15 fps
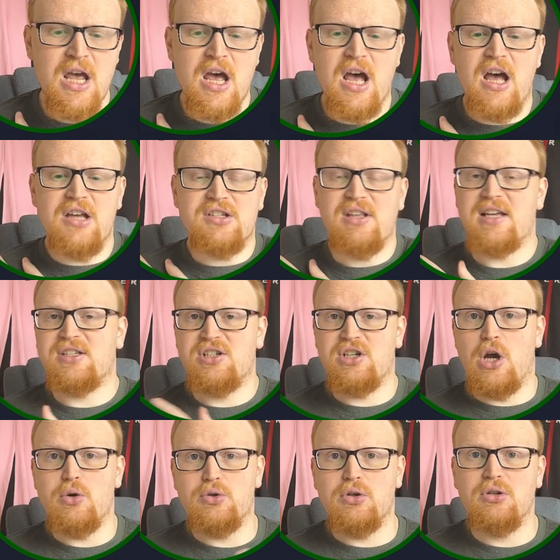So that's the
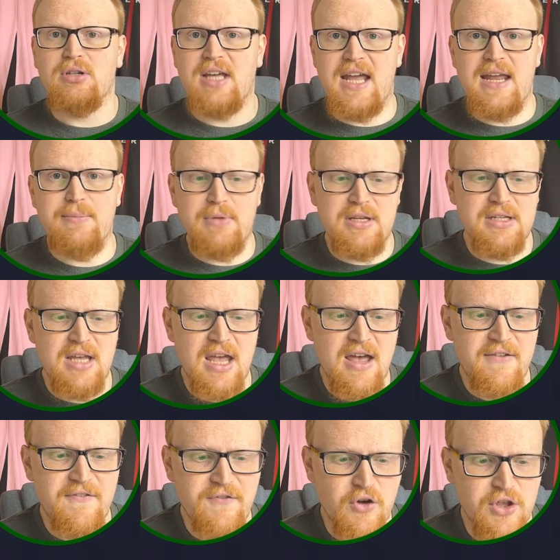total game
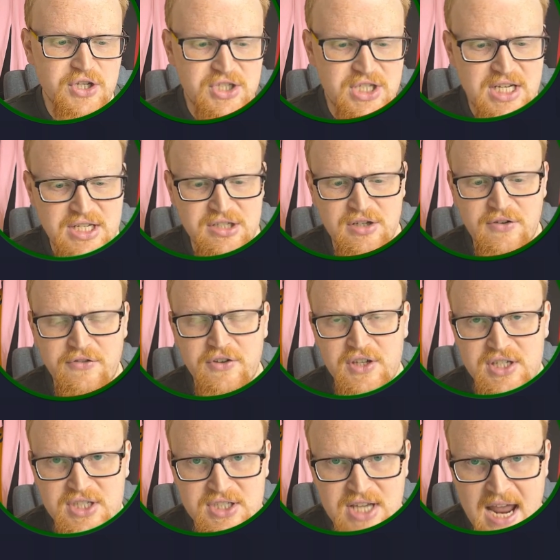for the season for the
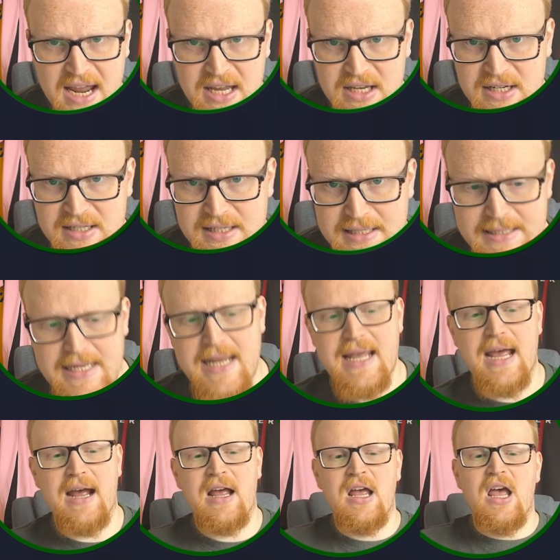2nd
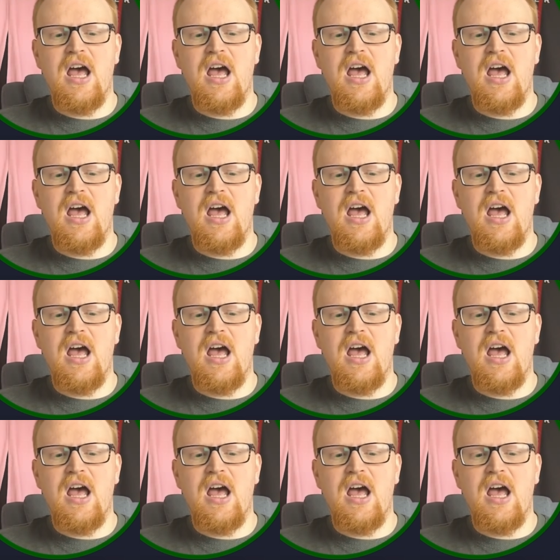tier.